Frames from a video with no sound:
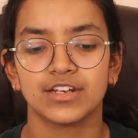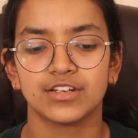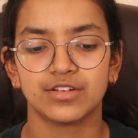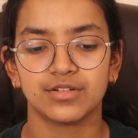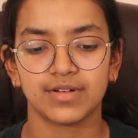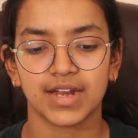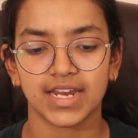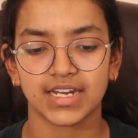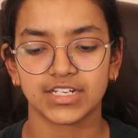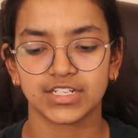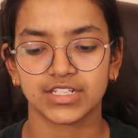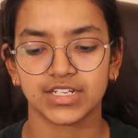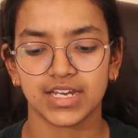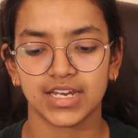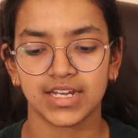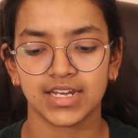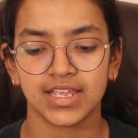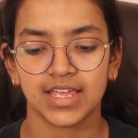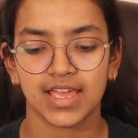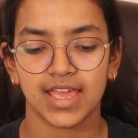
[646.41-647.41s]

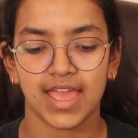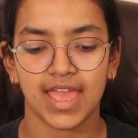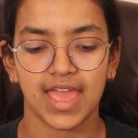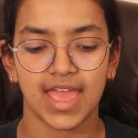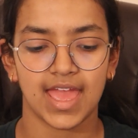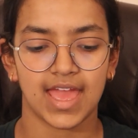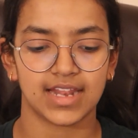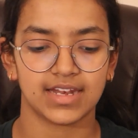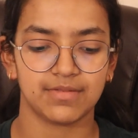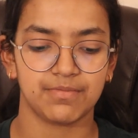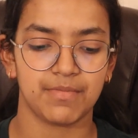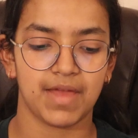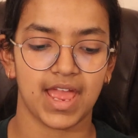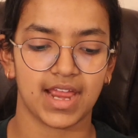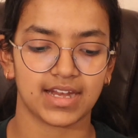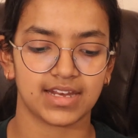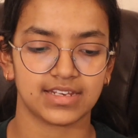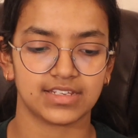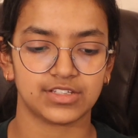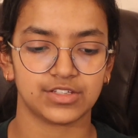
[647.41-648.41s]
direction and
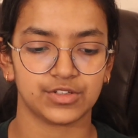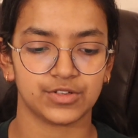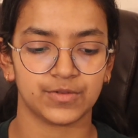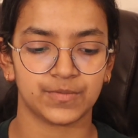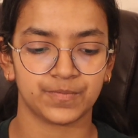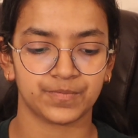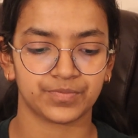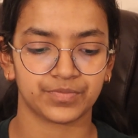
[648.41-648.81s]
magnitude.